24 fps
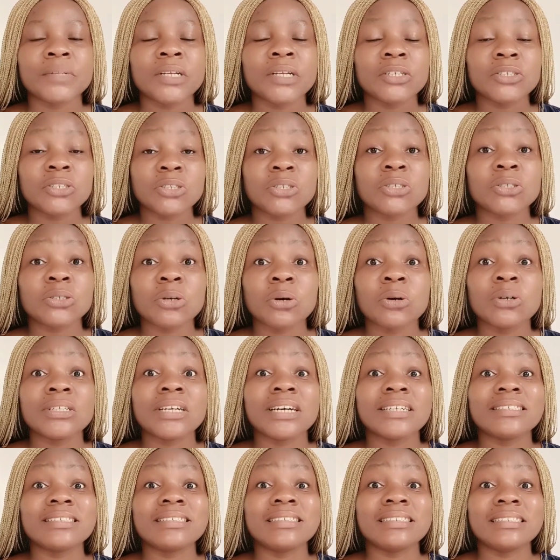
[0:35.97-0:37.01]
store
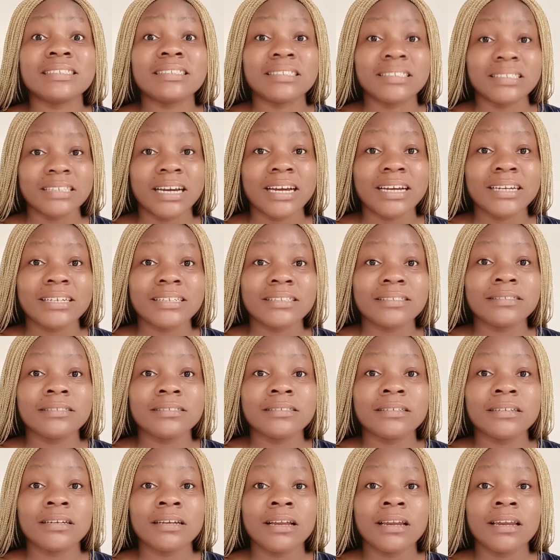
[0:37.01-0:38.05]
that design,
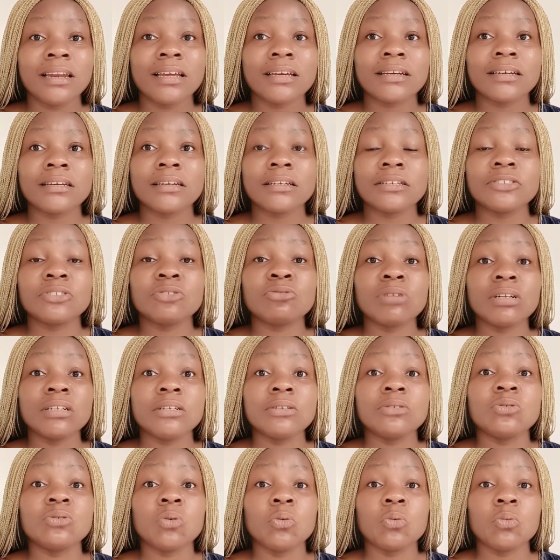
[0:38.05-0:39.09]
like, is ready
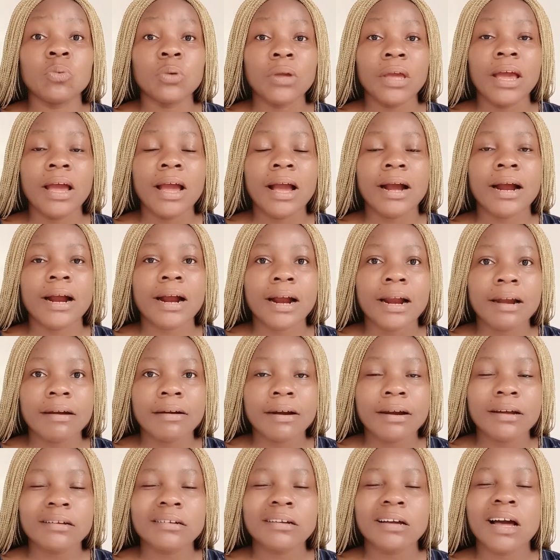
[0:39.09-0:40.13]
to wear
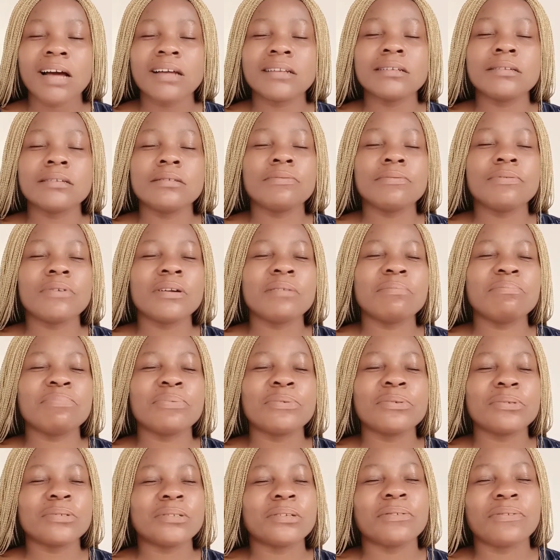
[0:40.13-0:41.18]
Akara, and it's very
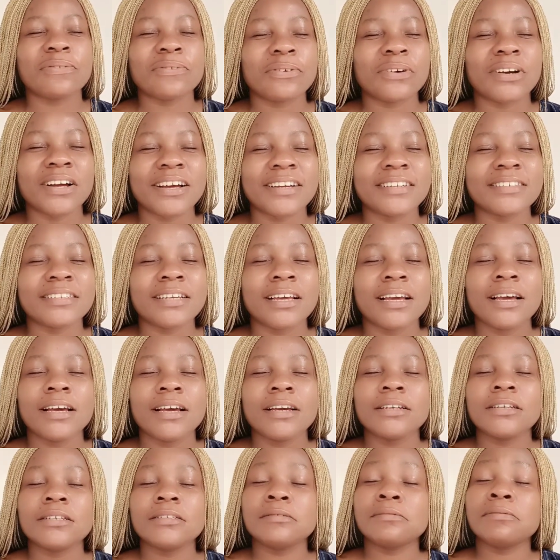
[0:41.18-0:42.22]
beautiful, guys.
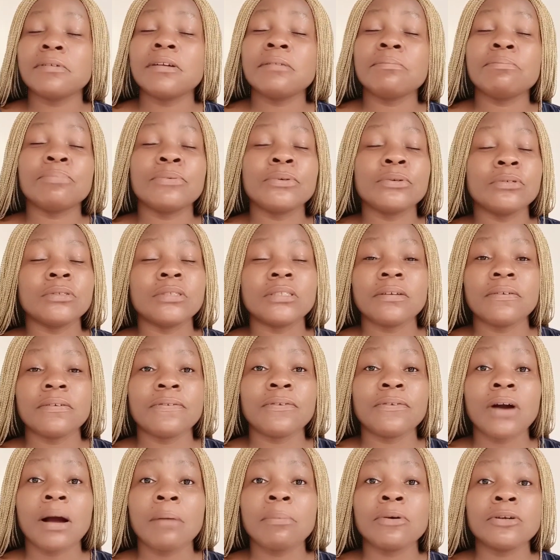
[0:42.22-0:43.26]
It's very
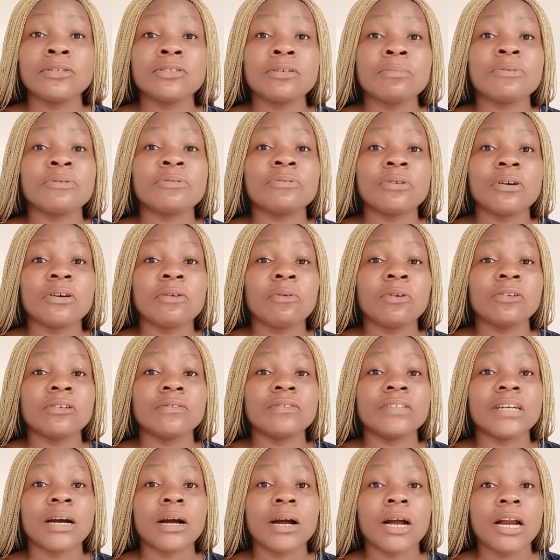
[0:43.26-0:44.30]
beautiful. I'm going to be rocking one of
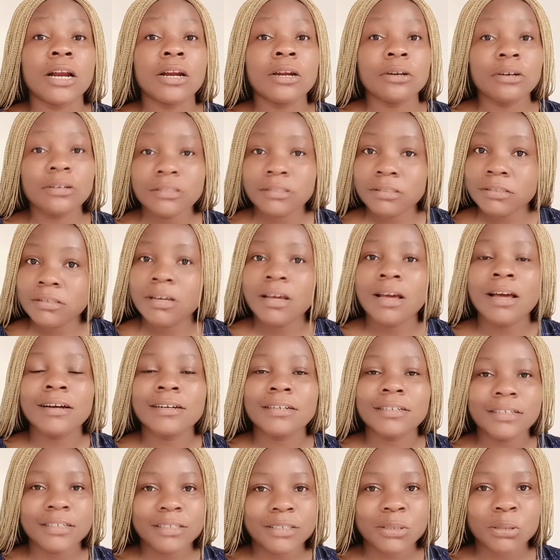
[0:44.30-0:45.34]
their clothes
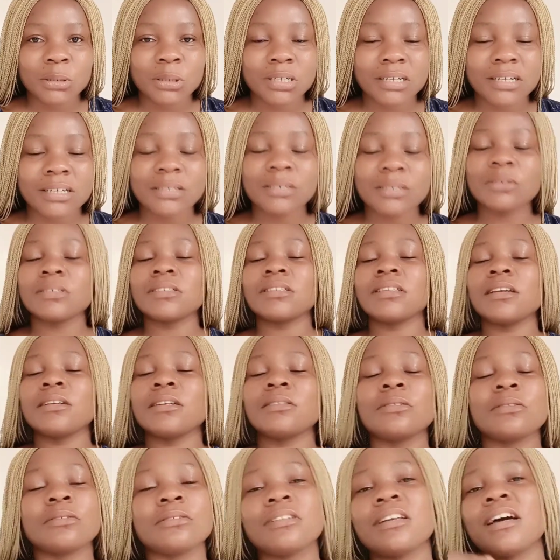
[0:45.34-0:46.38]
next week, so stay
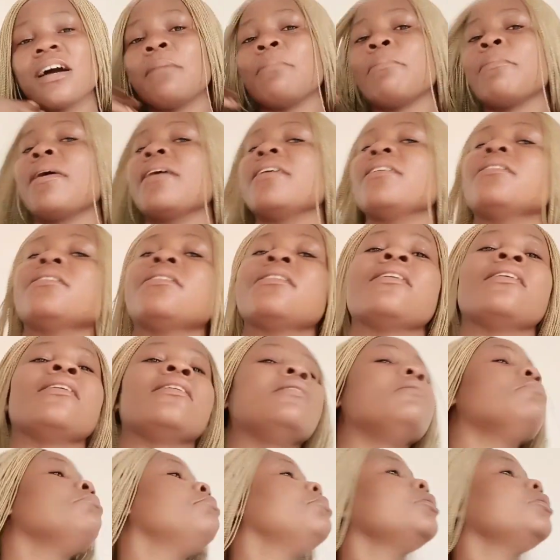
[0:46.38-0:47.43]
tuned. I might
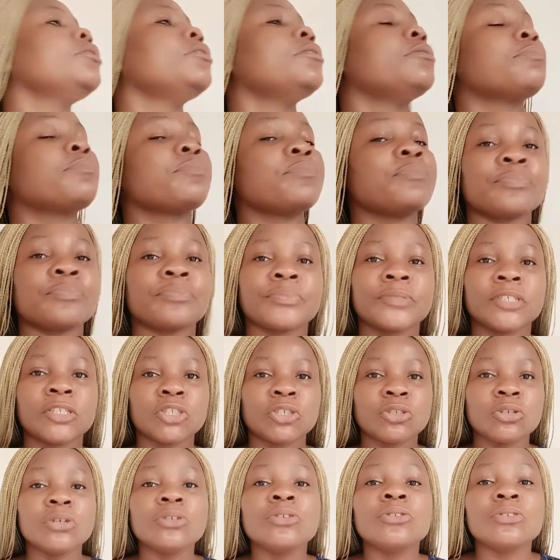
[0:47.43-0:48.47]
be
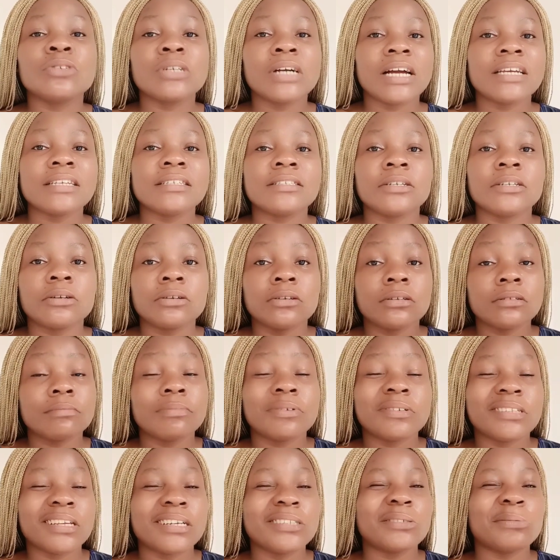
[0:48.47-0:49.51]
showing you guys the clothes,
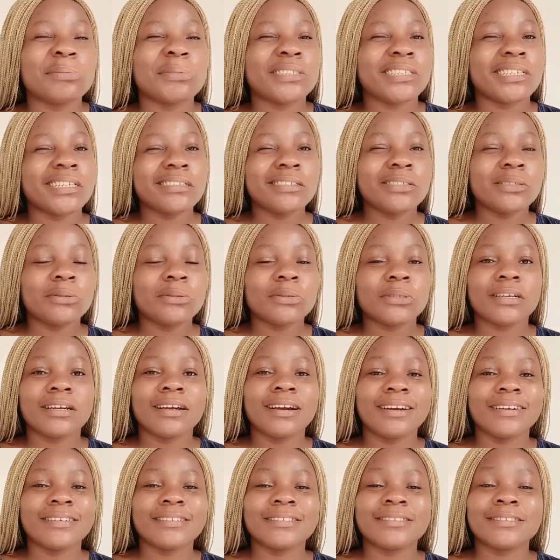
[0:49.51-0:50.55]
but that should be next week,
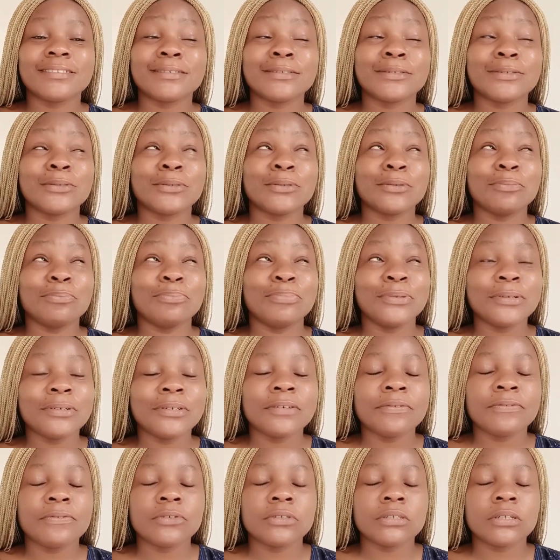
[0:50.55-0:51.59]
guys. It's so
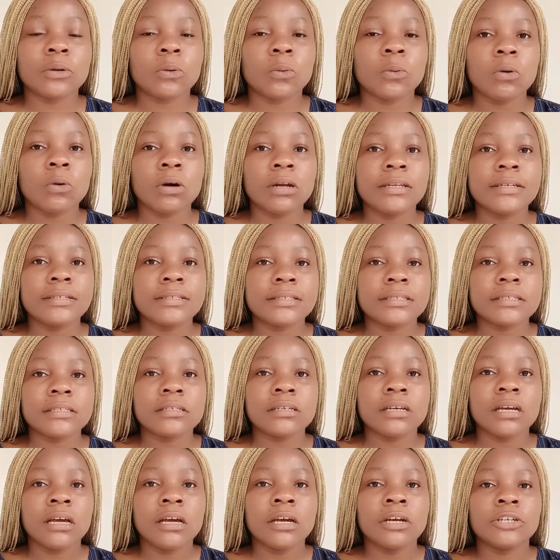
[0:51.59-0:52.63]
beautiful, the quality
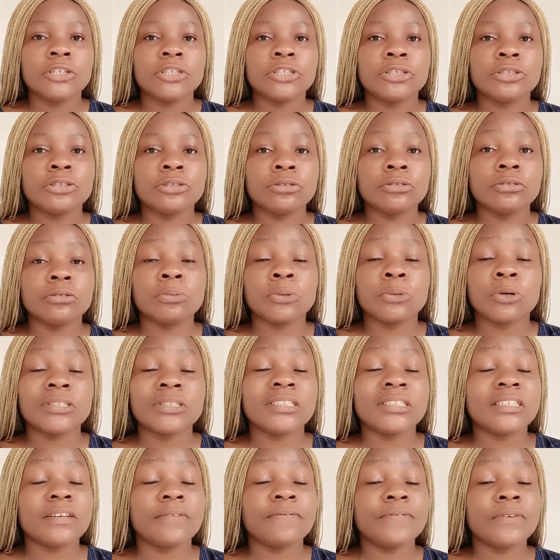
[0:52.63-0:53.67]
she used, because
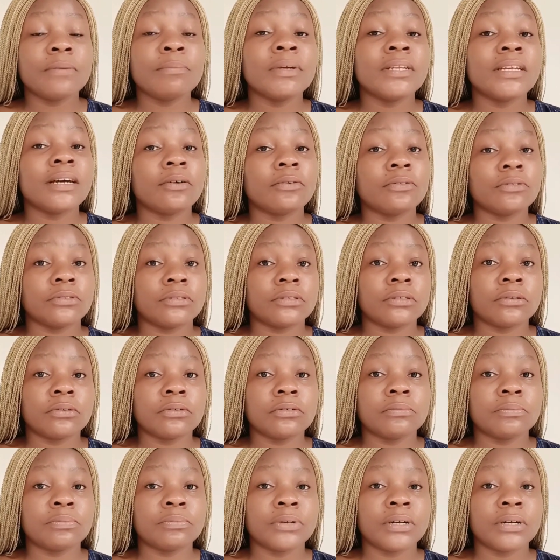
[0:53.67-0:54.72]
it's a female that owns the
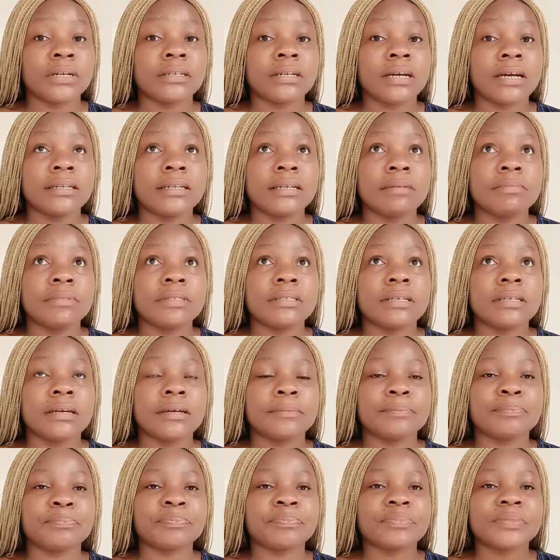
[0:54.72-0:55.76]
clothes brand. Her name is the
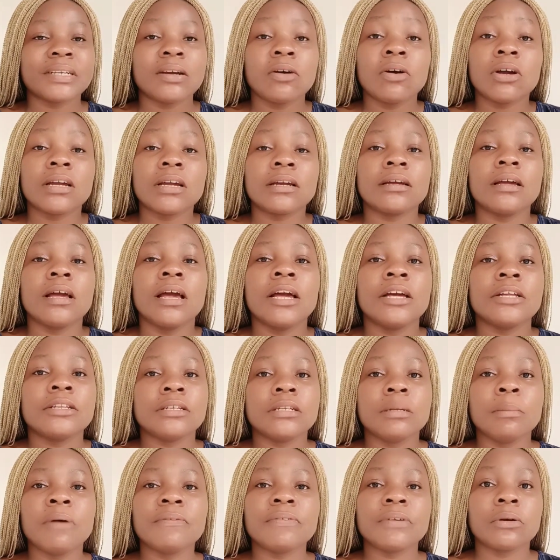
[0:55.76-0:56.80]

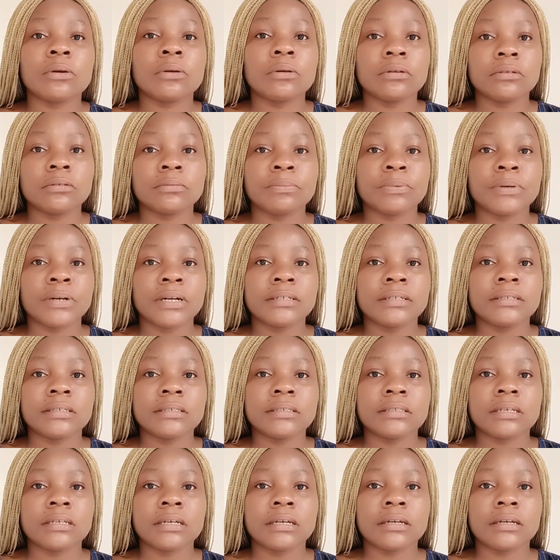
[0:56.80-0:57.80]
name of the clothes brand is